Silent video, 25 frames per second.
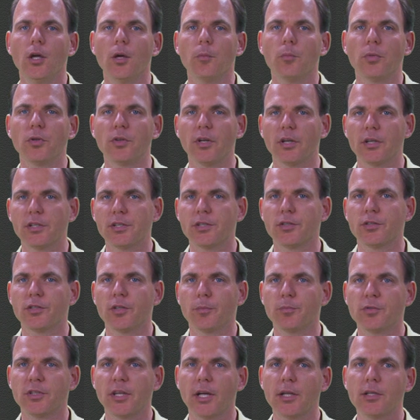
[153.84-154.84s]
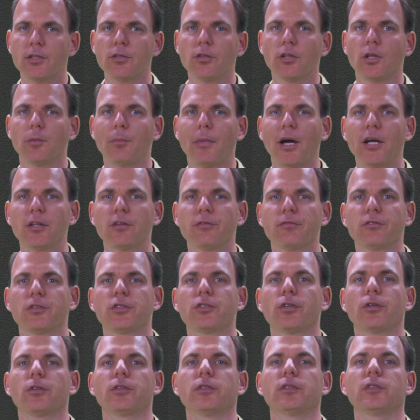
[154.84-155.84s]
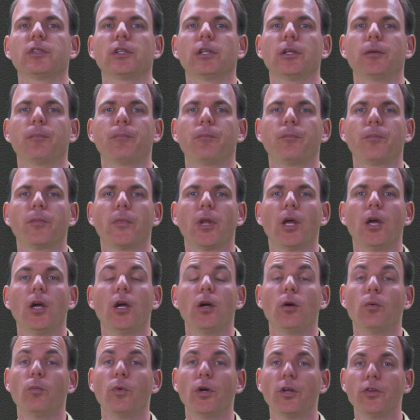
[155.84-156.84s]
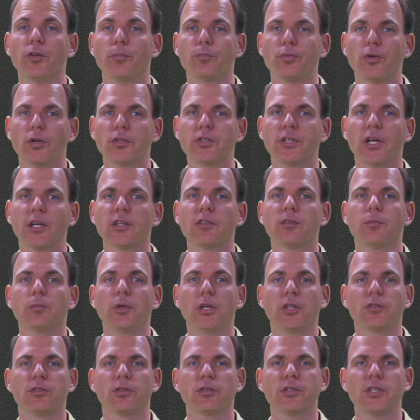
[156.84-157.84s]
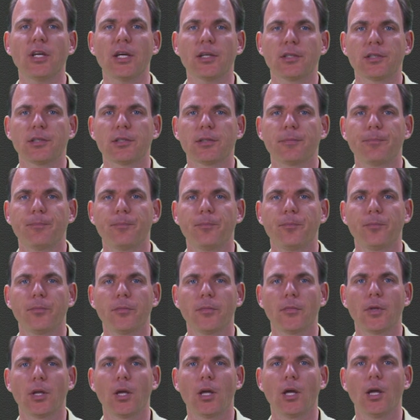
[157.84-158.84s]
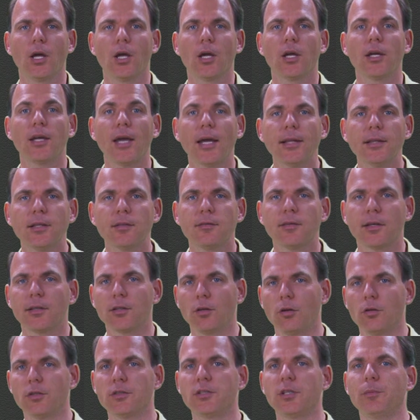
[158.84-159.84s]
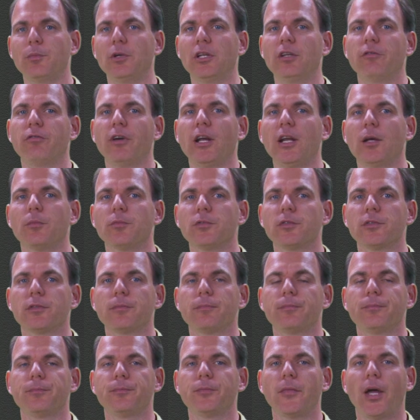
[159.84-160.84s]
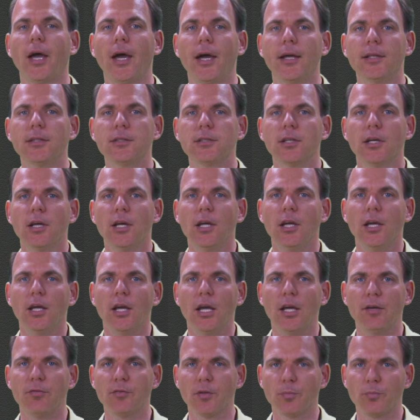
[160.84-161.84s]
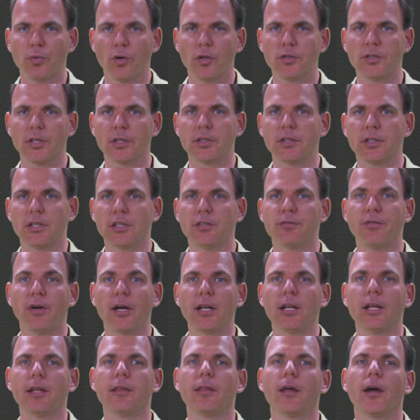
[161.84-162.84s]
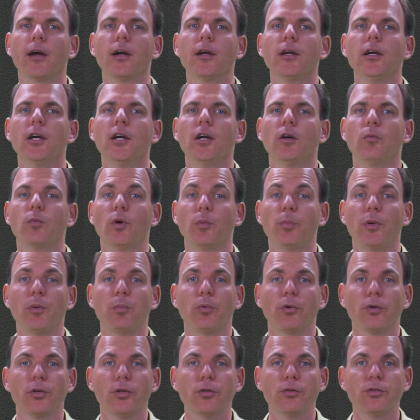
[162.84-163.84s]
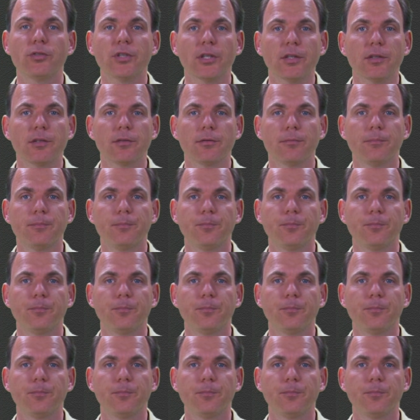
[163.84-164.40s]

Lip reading: But there is a substantial amount of uncertainty. Will the project be a success? Can the technology be developed? And if the project is finally there, will people use it?